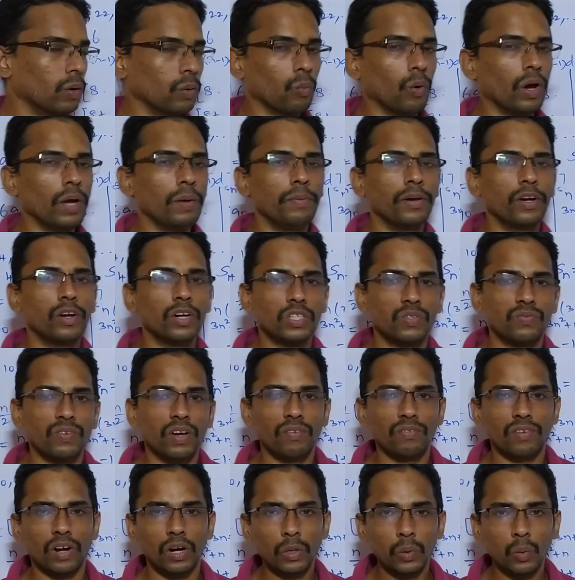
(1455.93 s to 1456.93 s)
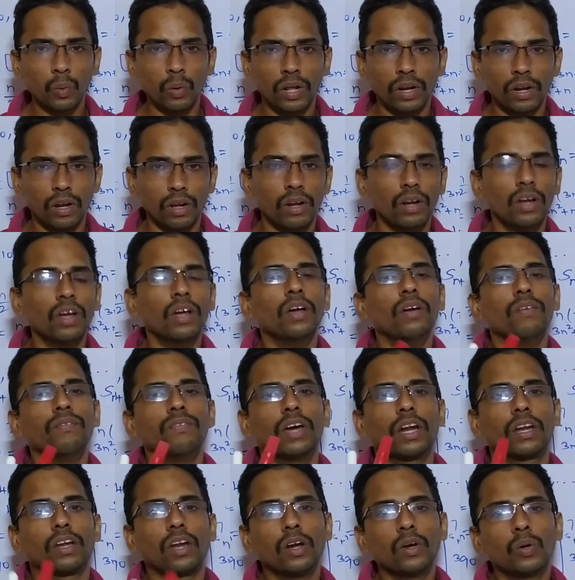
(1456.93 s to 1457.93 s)
Why? Because we are
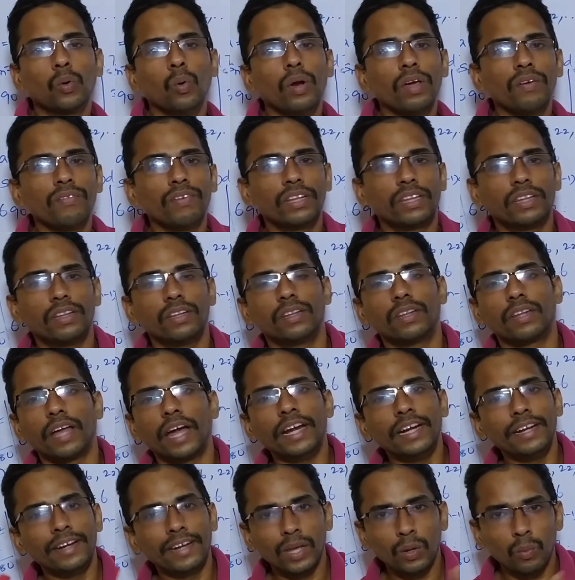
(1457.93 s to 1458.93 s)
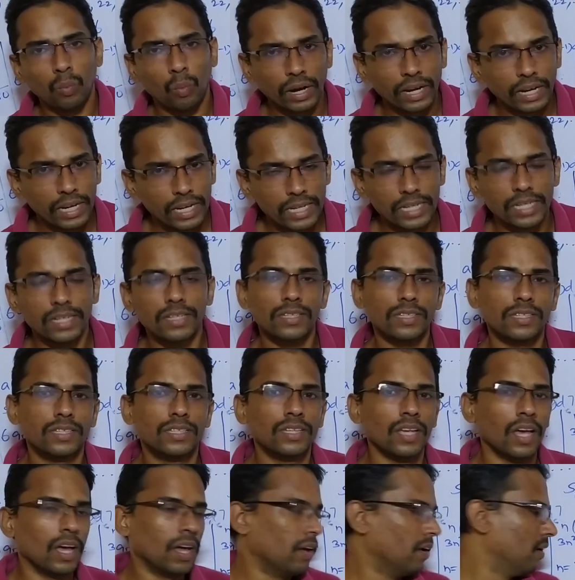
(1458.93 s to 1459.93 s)
concluding with 91 is,